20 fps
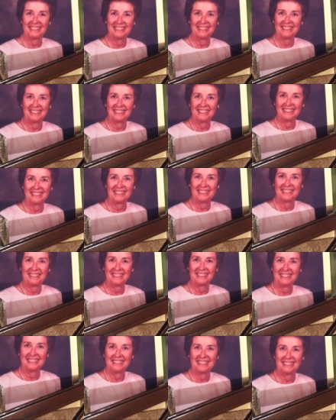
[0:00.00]
eating it,
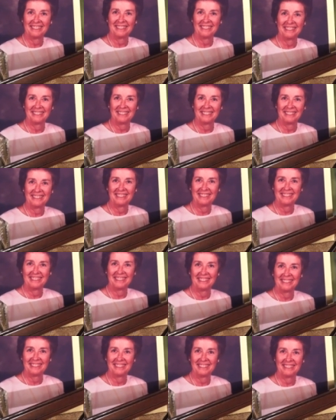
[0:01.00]
but cooking
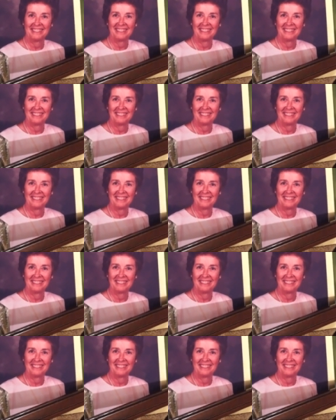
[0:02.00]
it and